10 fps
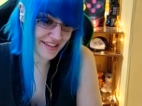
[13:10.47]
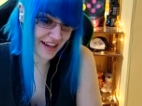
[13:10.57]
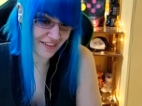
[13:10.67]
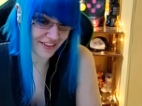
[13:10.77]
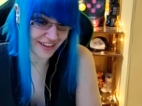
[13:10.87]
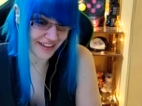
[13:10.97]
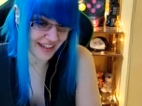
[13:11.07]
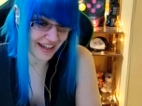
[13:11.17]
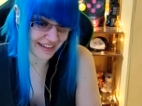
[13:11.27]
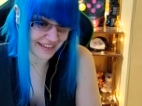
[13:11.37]
ever
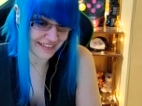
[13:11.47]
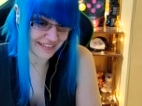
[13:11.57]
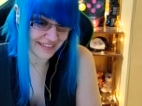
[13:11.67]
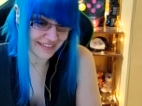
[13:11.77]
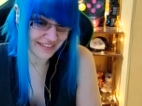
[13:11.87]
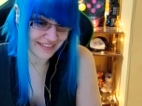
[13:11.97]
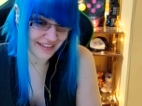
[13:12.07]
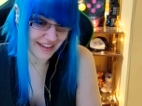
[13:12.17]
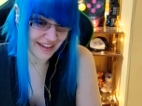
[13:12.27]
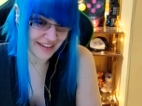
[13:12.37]
again
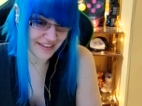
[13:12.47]
and